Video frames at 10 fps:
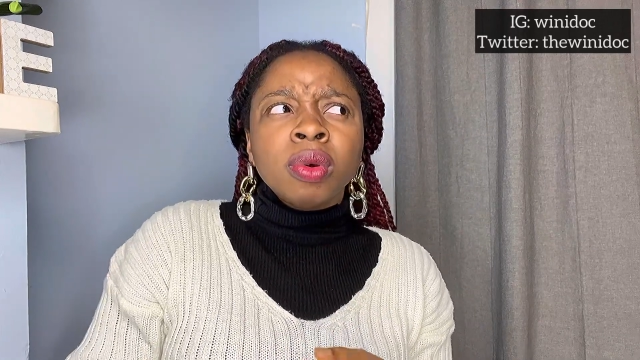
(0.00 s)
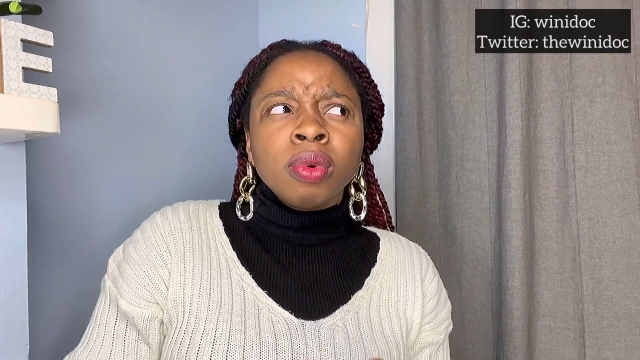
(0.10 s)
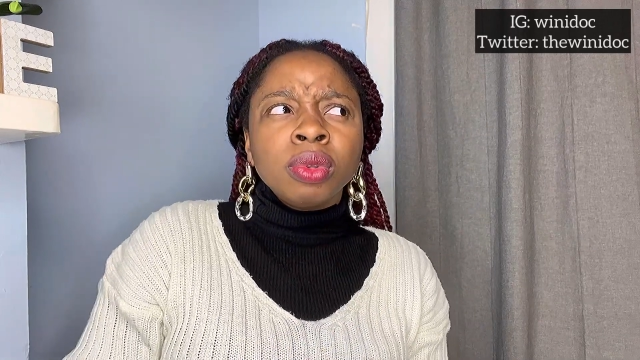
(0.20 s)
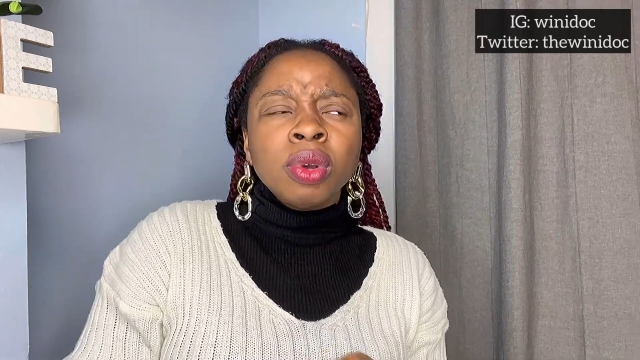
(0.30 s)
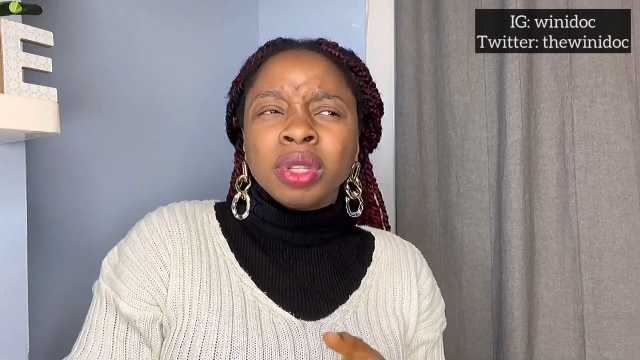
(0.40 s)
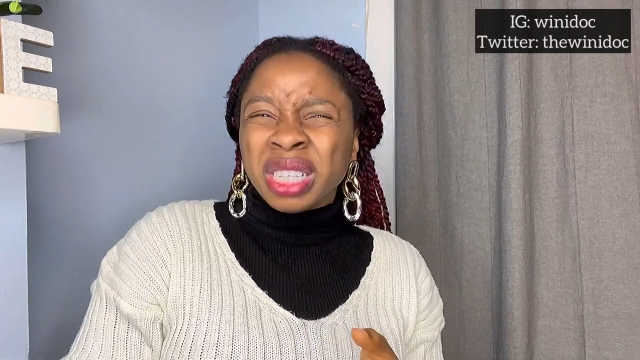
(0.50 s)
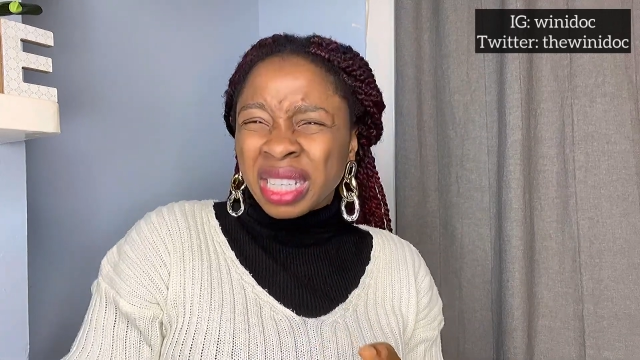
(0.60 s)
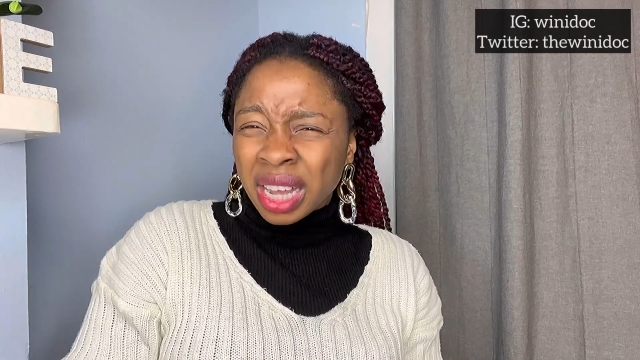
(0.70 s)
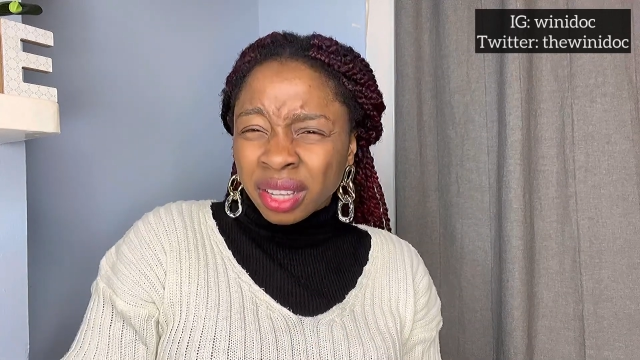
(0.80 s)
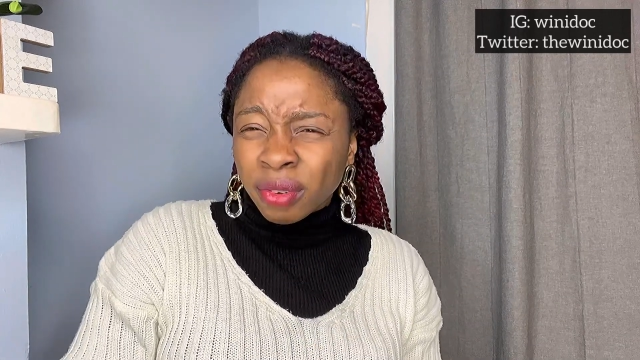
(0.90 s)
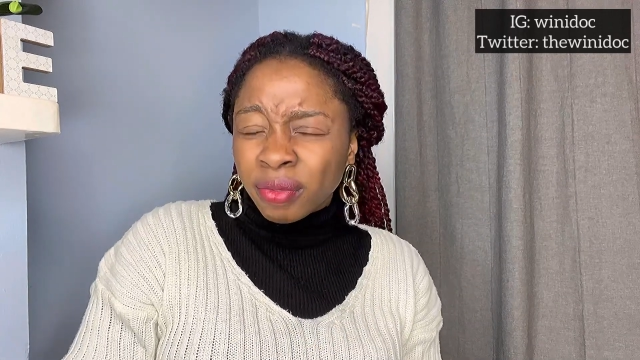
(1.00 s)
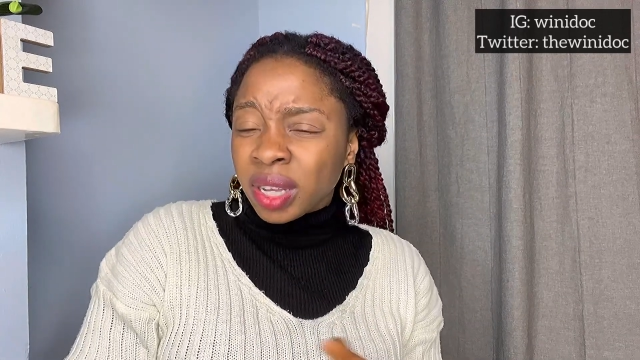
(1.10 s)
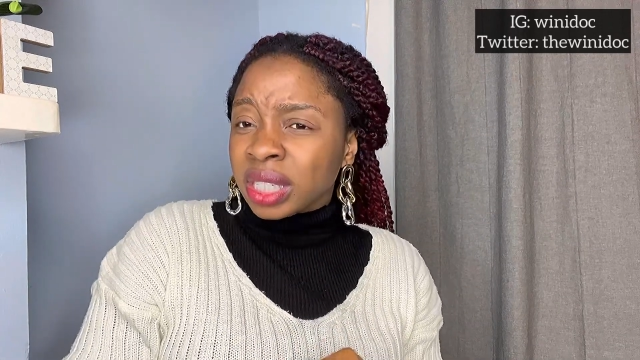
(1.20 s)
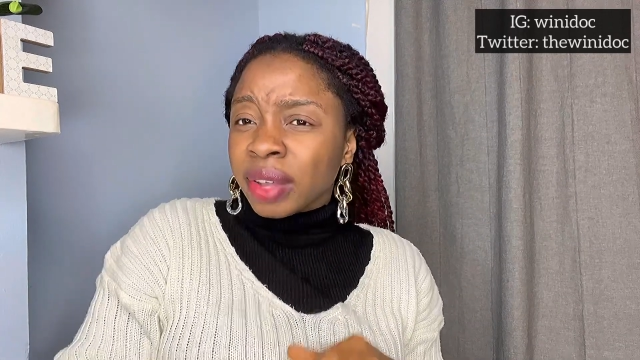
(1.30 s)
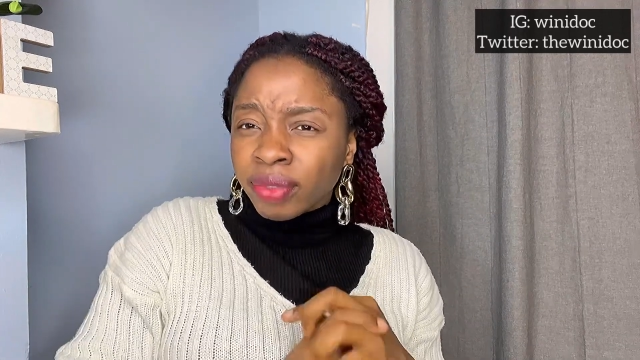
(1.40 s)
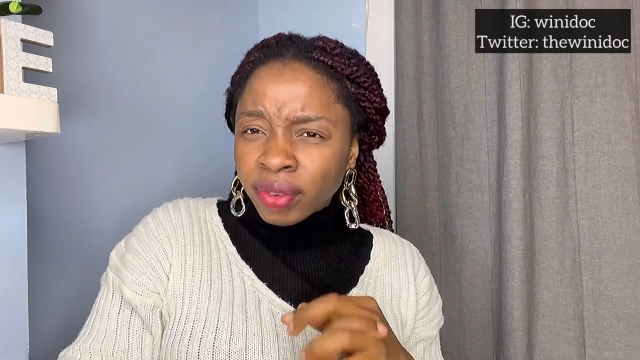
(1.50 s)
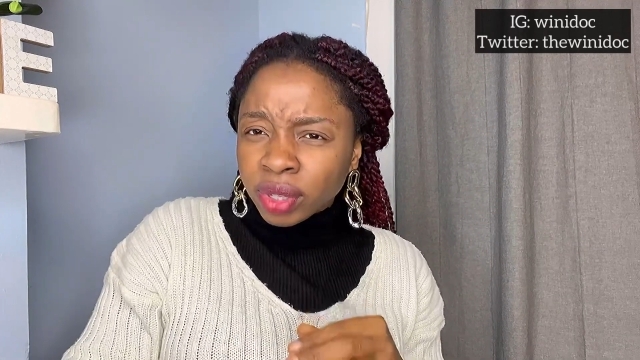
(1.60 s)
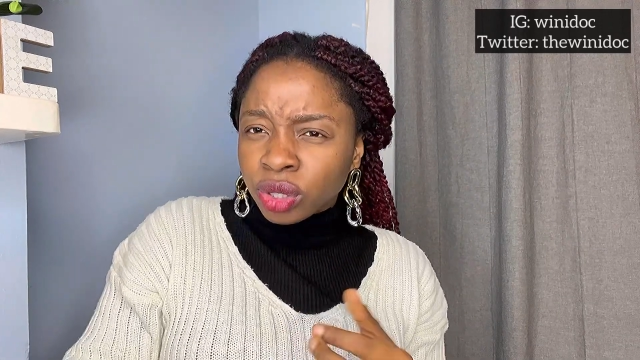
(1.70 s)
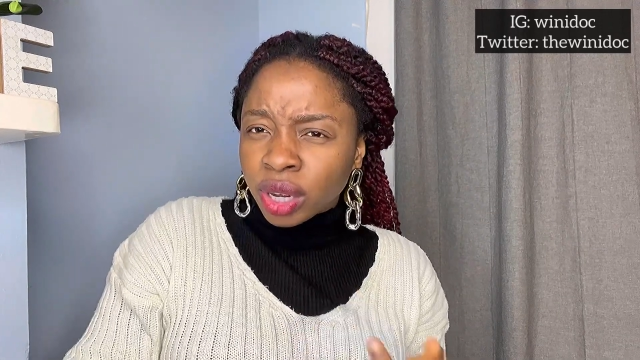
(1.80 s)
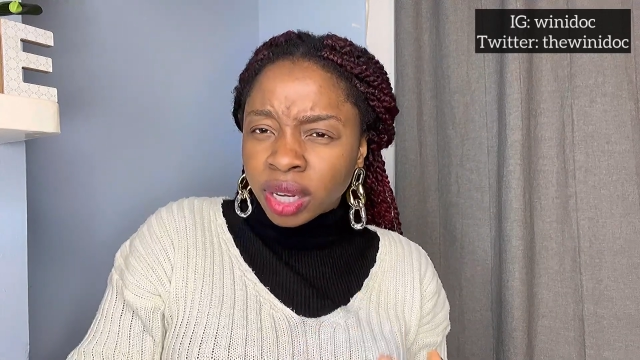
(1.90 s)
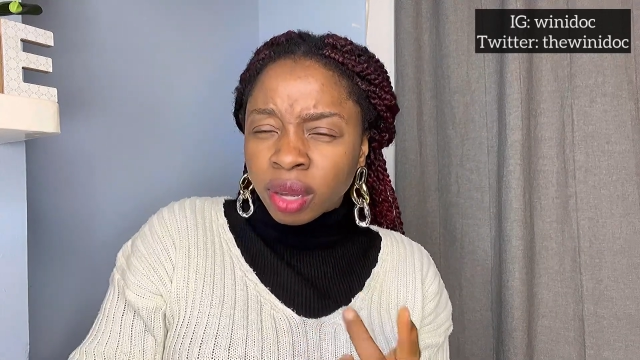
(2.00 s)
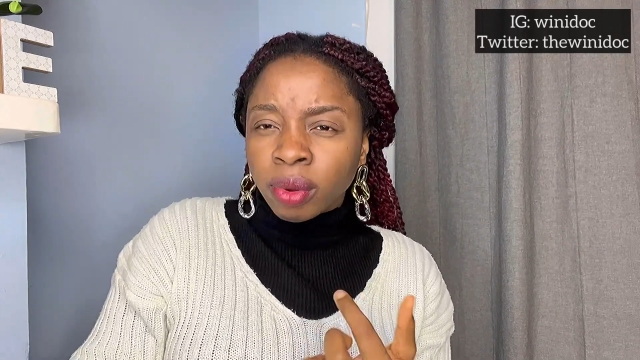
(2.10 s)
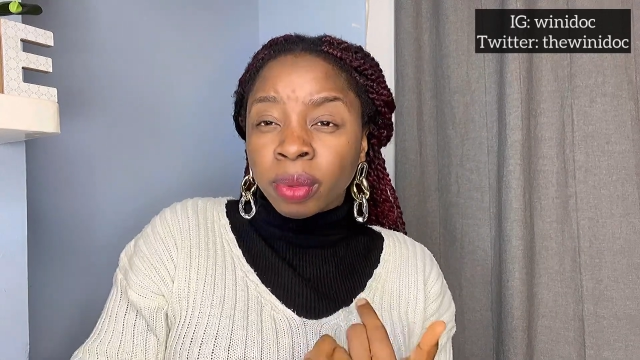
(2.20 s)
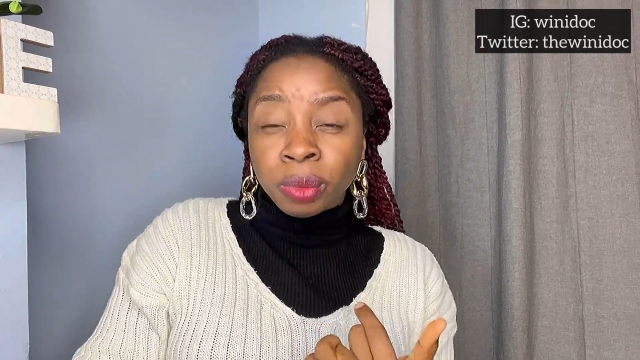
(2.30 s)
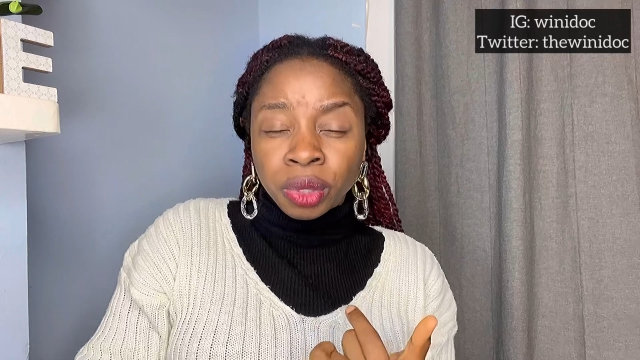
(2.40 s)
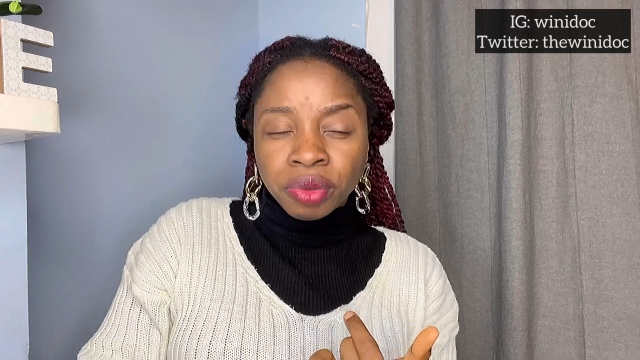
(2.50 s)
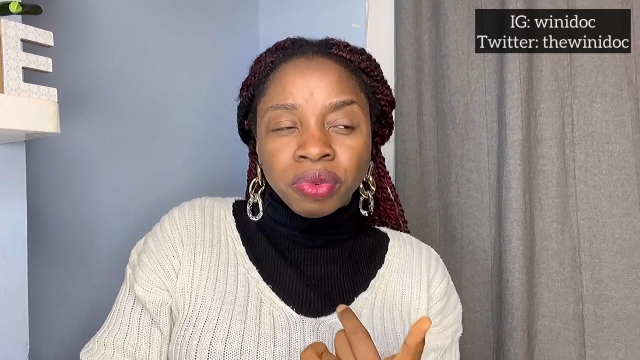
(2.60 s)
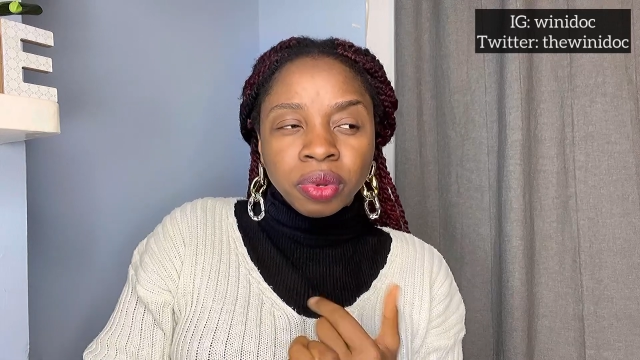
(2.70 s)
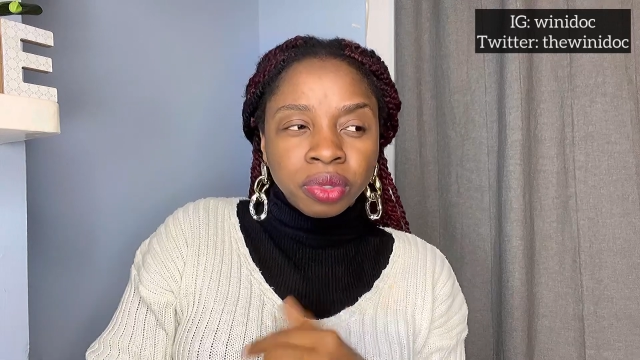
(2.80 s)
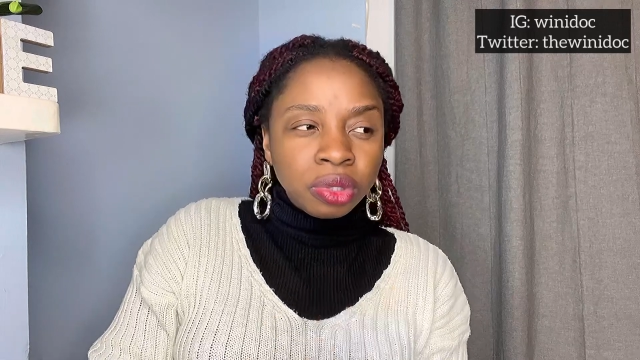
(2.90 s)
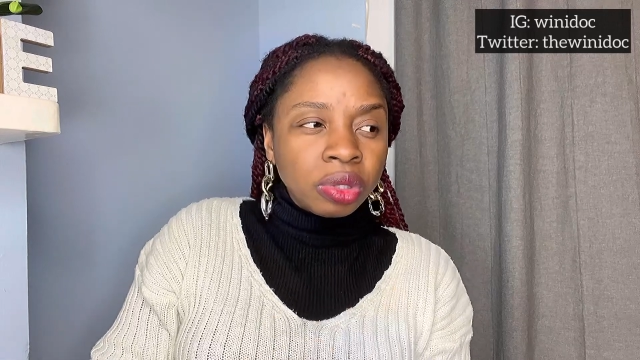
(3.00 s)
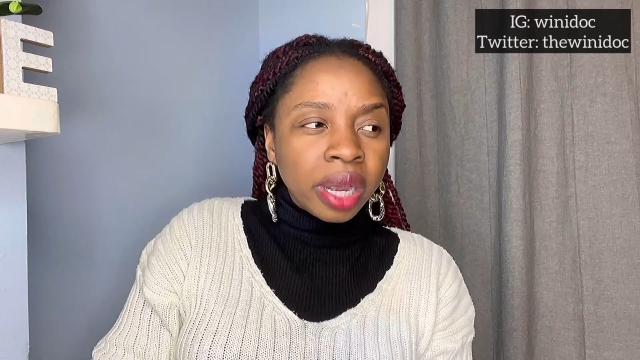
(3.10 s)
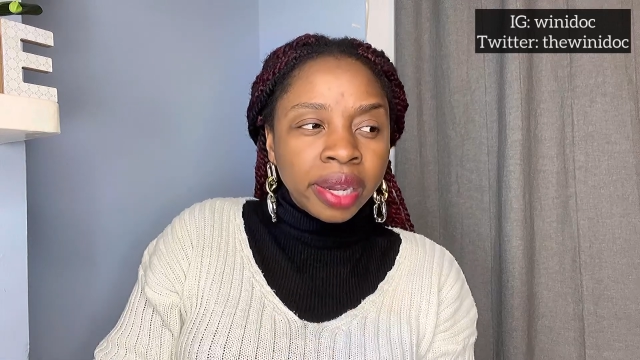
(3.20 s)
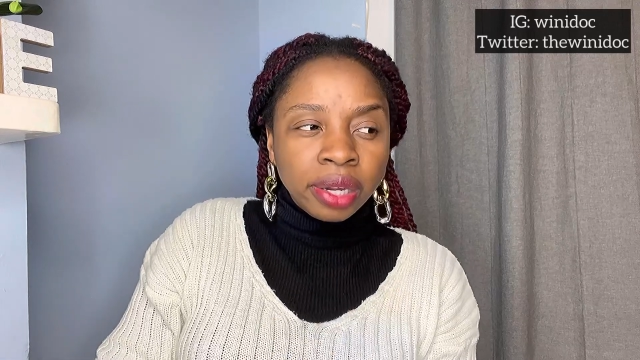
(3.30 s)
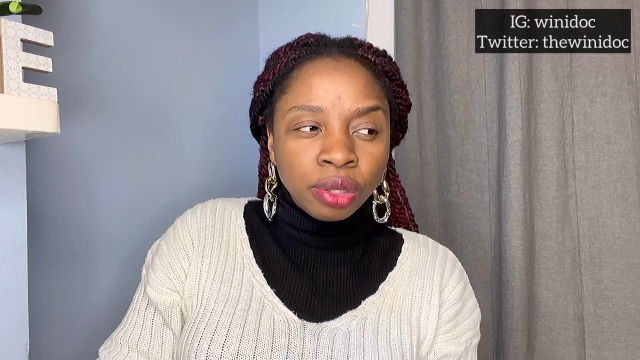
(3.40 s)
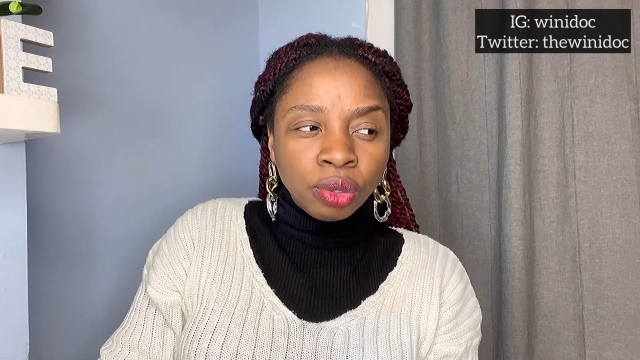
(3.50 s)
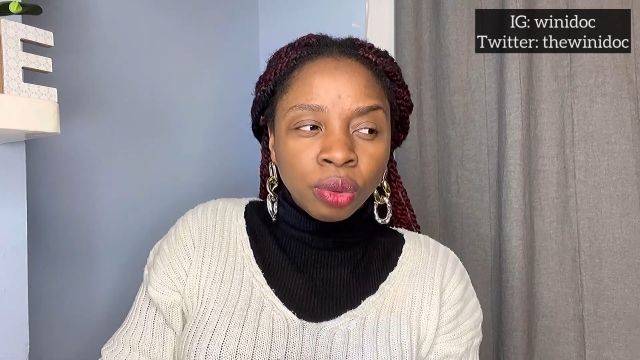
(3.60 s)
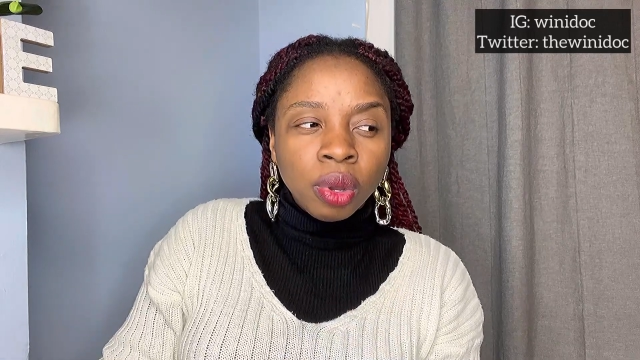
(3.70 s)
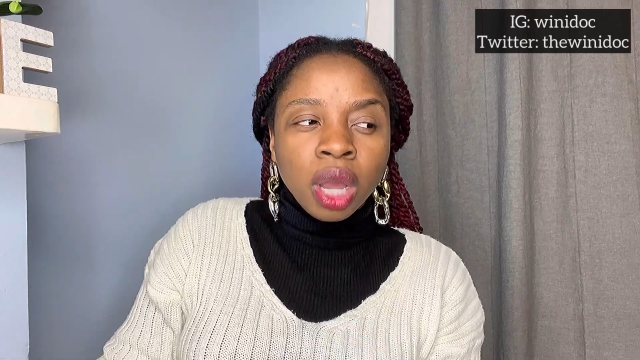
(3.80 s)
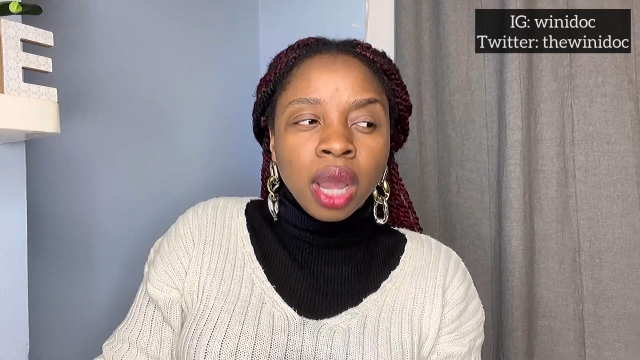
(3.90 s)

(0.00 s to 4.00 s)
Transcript: one called the daniel fast i've never tried that one i'm looking forward to trying it though